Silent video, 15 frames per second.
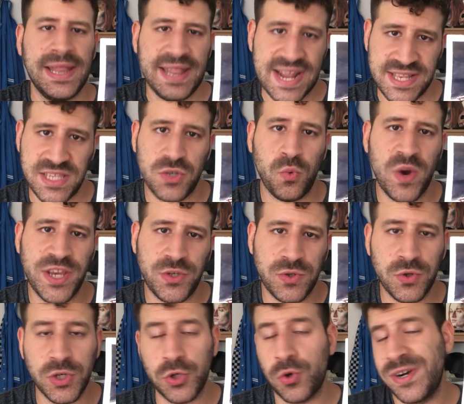that's the way to
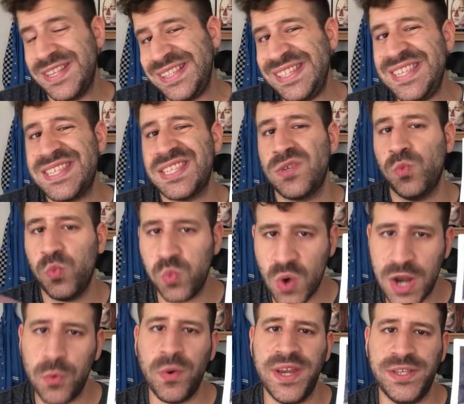do it, or at least
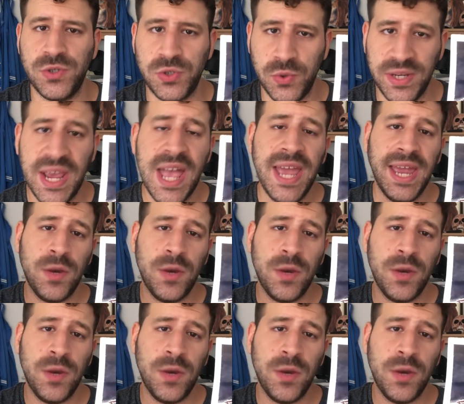one way to do it.